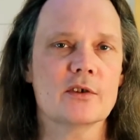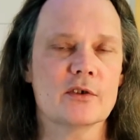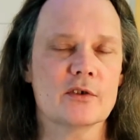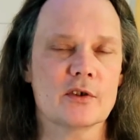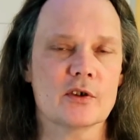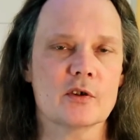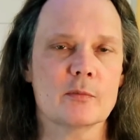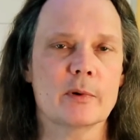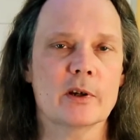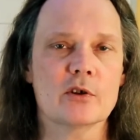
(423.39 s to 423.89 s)
it's
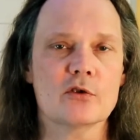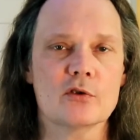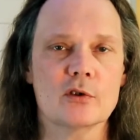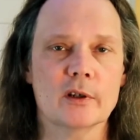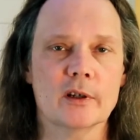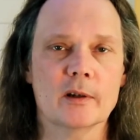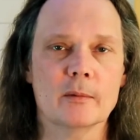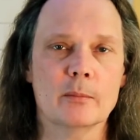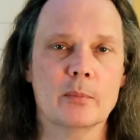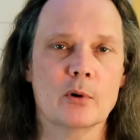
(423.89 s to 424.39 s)

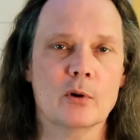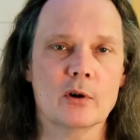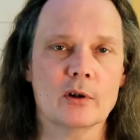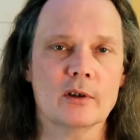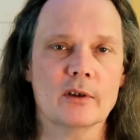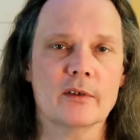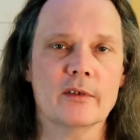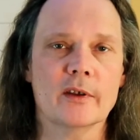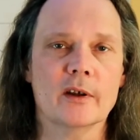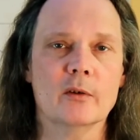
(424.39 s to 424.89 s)
especially
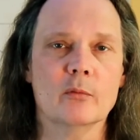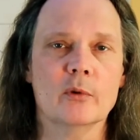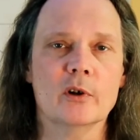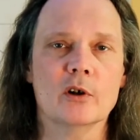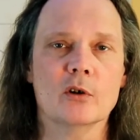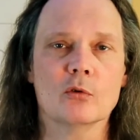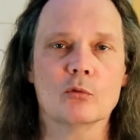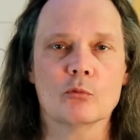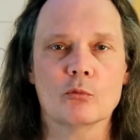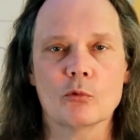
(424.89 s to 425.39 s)
important that we
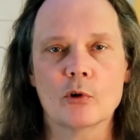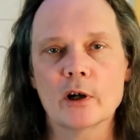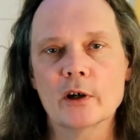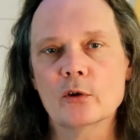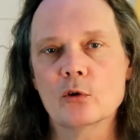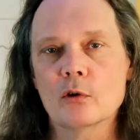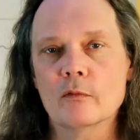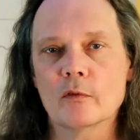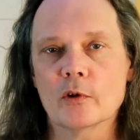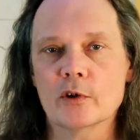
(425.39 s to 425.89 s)
don't run
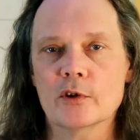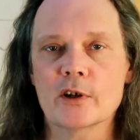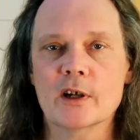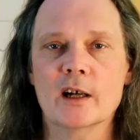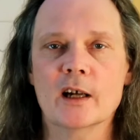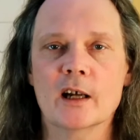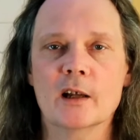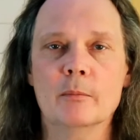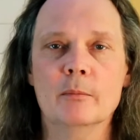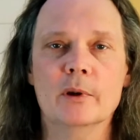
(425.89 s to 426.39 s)
over
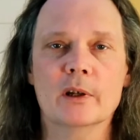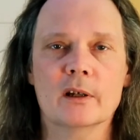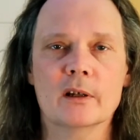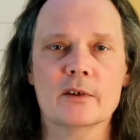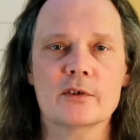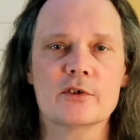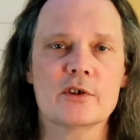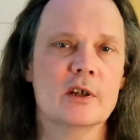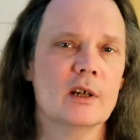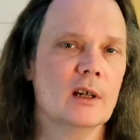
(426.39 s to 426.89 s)
time
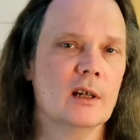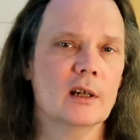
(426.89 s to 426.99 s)
because